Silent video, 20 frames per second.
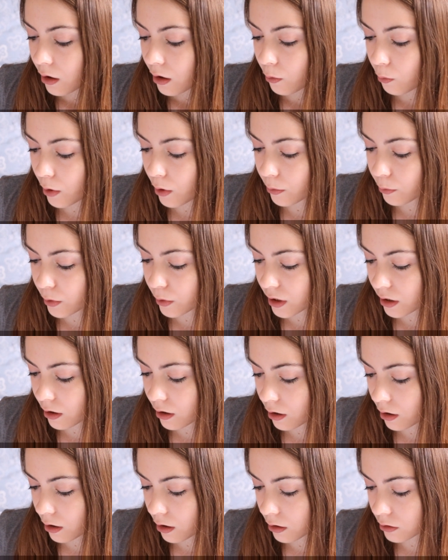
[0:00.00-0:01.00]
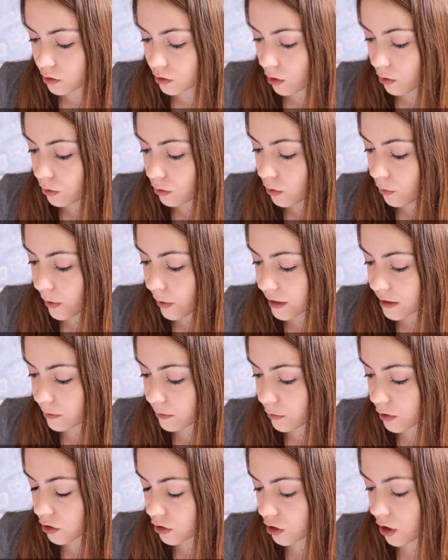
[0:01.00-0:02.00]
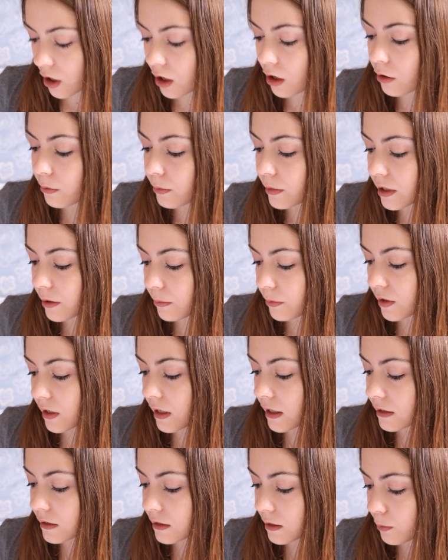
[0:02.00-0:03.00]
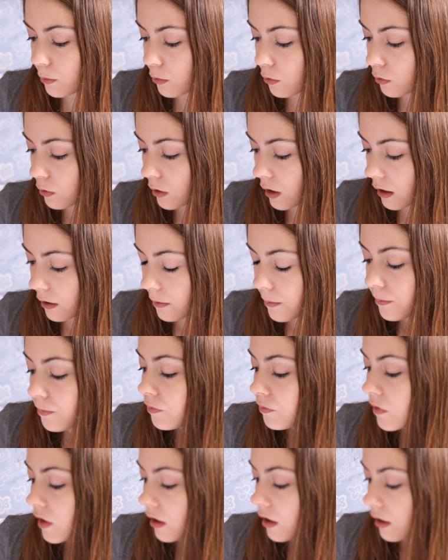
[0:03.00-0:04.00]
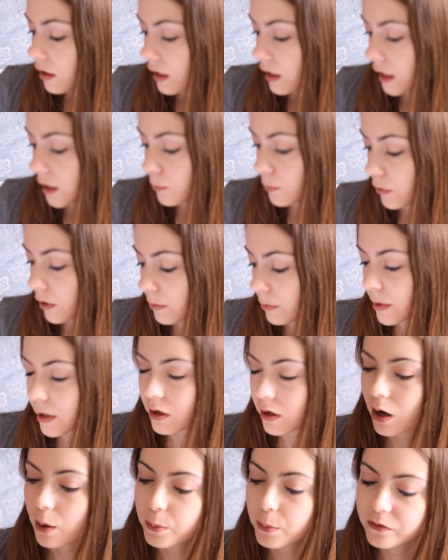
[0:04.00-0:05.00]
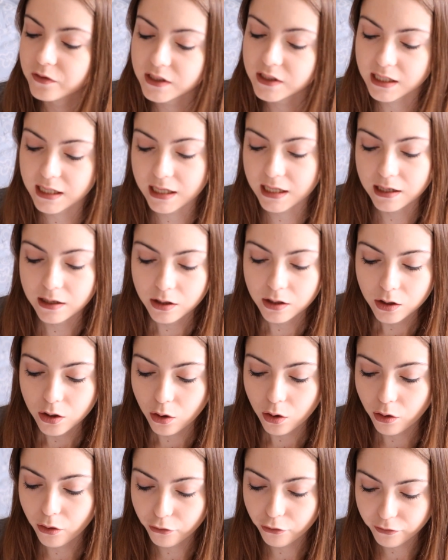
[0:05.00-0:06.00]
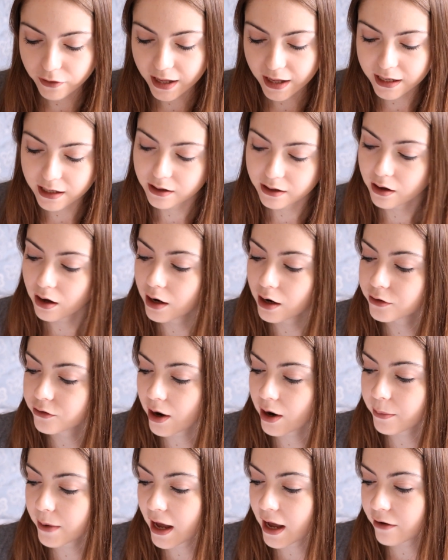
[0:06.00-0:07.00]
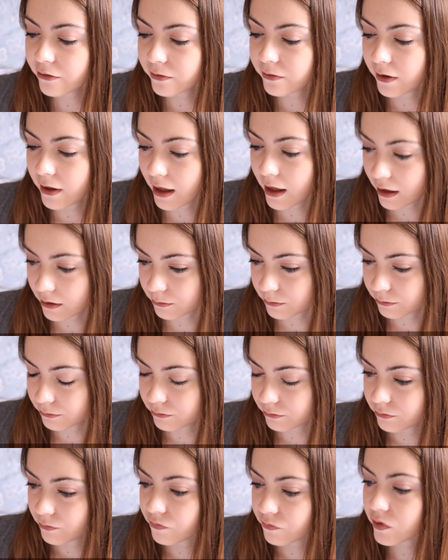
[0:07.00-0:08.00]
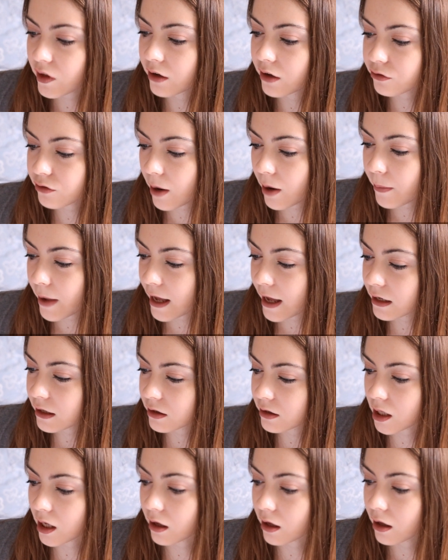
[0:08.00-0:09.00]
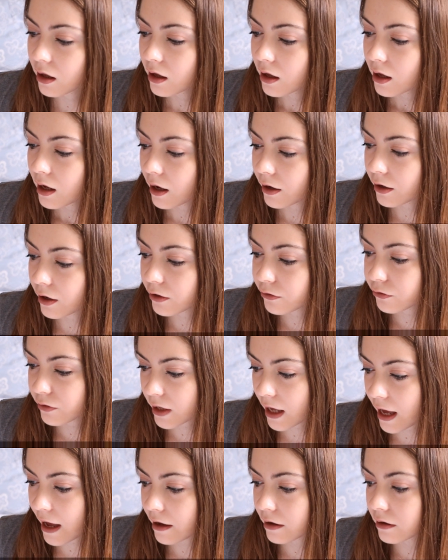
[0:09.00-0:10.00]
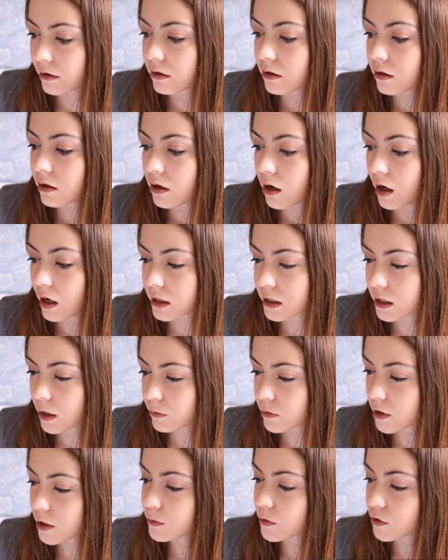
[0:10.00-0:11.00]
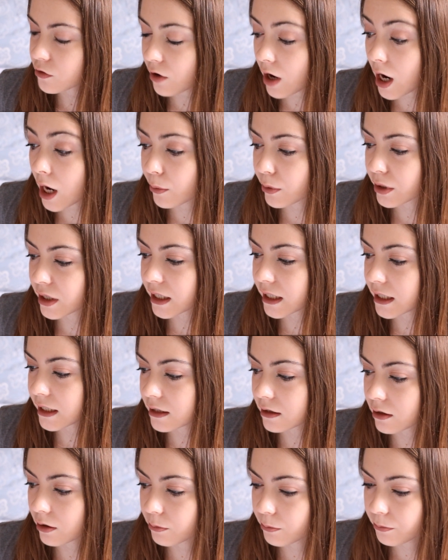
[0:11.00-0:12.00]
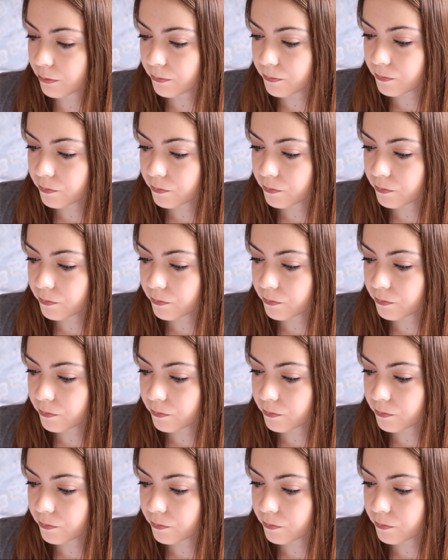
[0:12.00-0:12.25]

when we are told the ways in which Charlo manipulated Paula. He'd bring me a cup of tea or a flake. I'd grab at anything and I'd forget. I sometimes cry when I eat them.